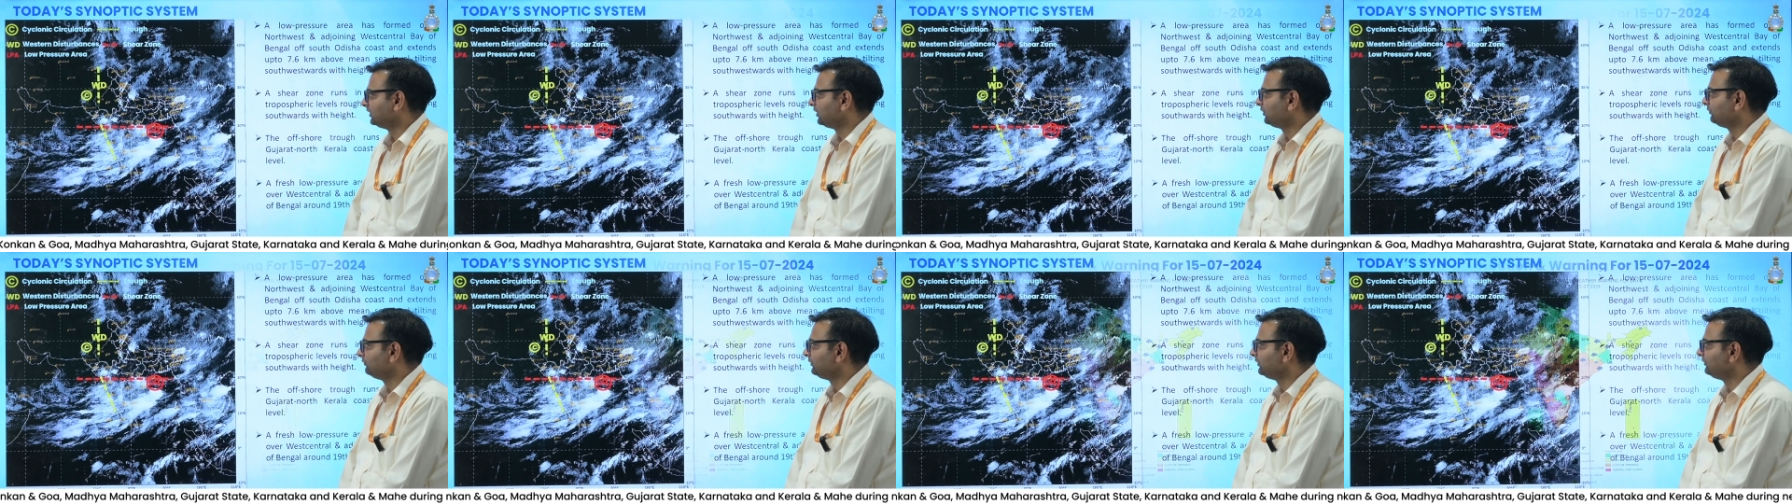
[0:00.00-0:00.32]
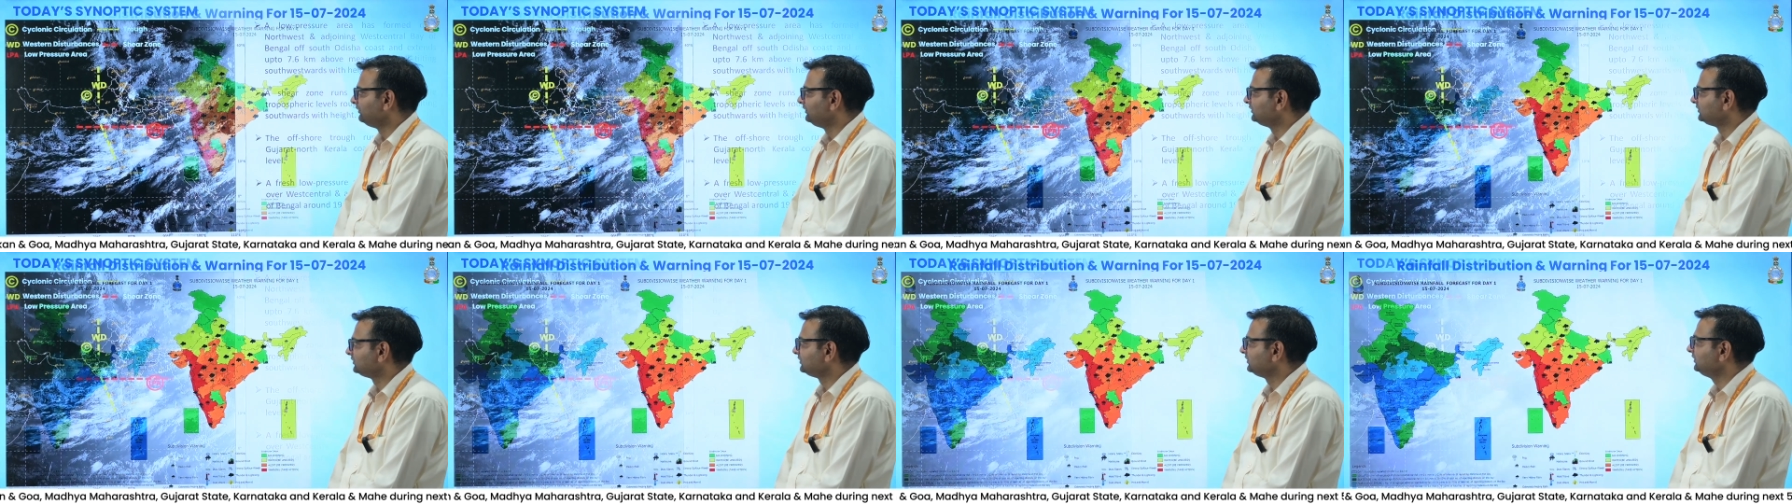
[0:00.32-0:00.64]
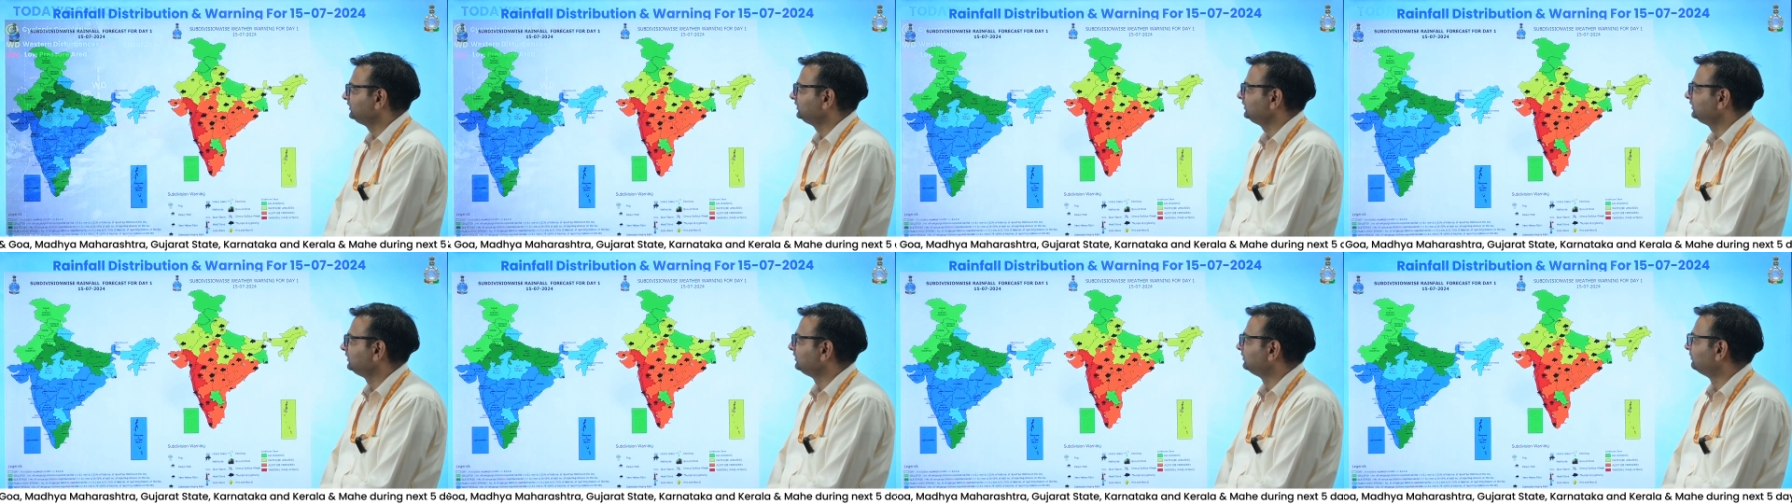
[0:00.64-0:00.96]
now we will
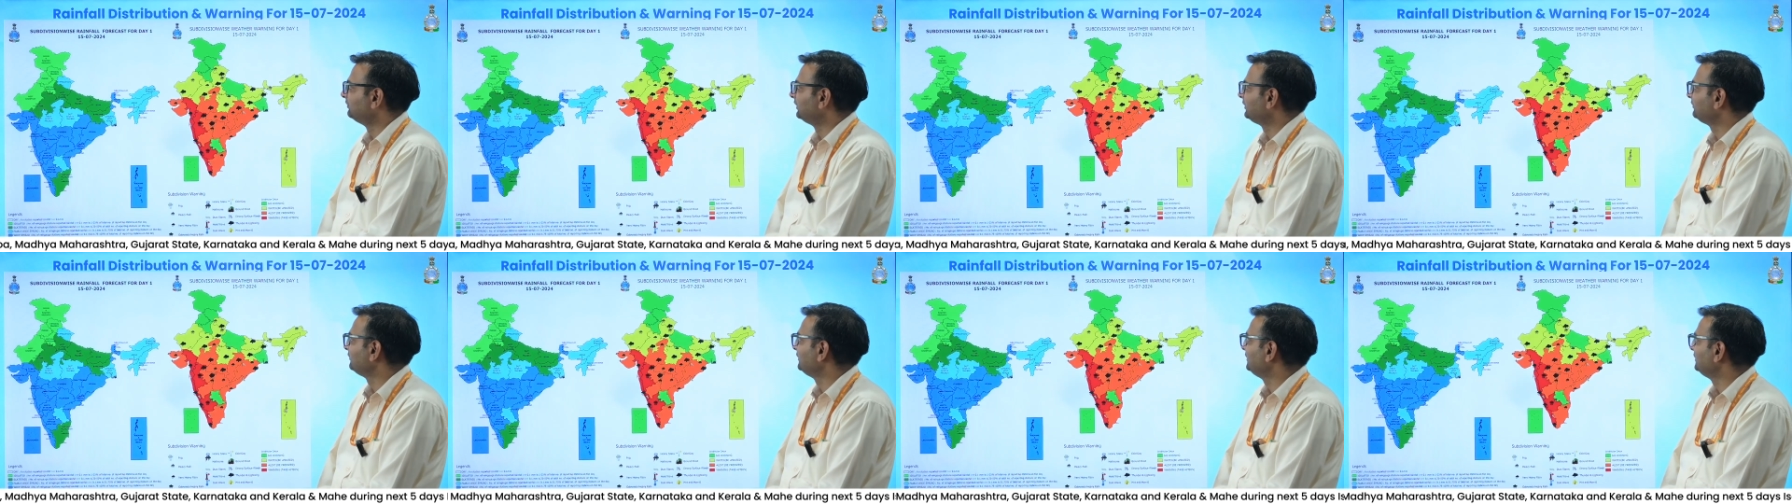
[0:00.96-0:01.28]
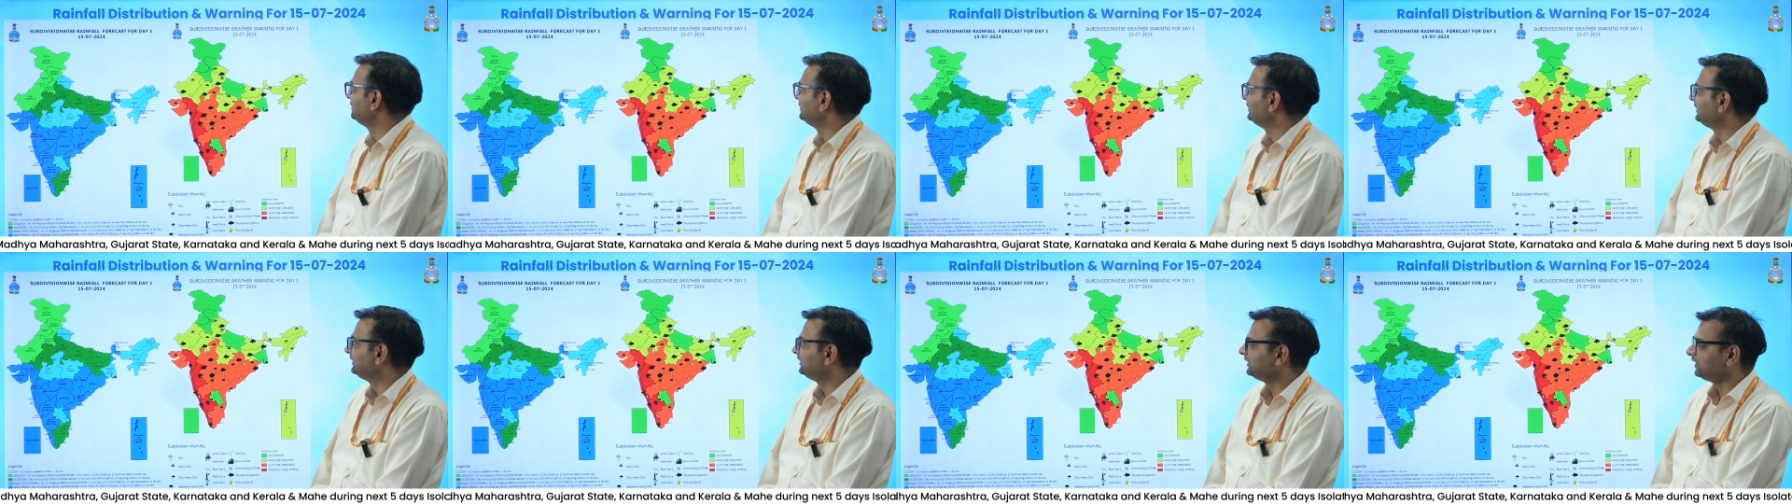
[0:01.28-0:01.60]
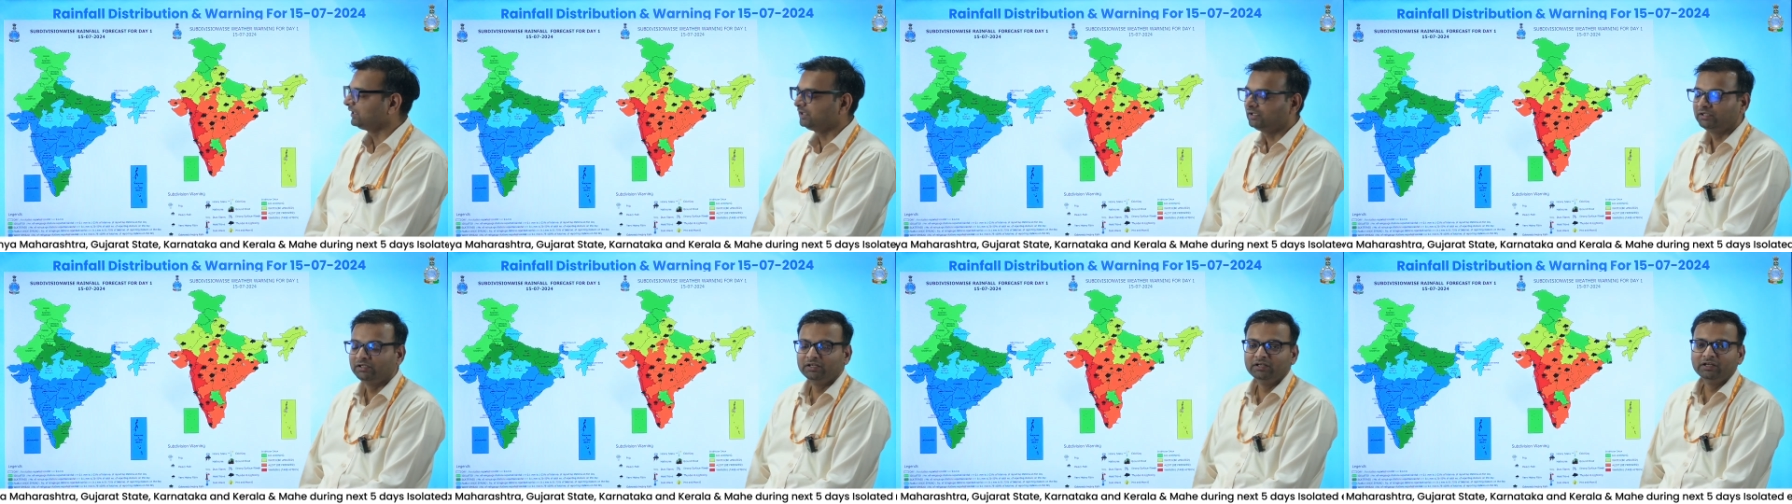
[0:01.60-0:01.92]
see what will be
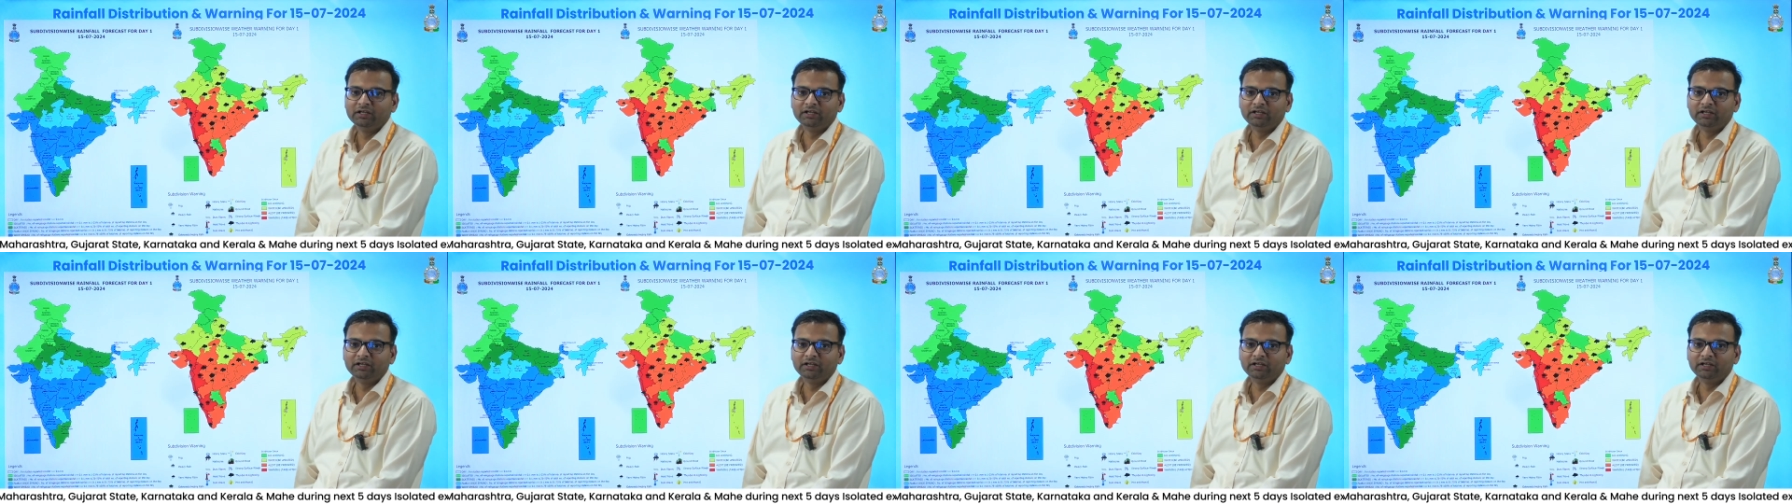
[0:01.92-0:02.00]
the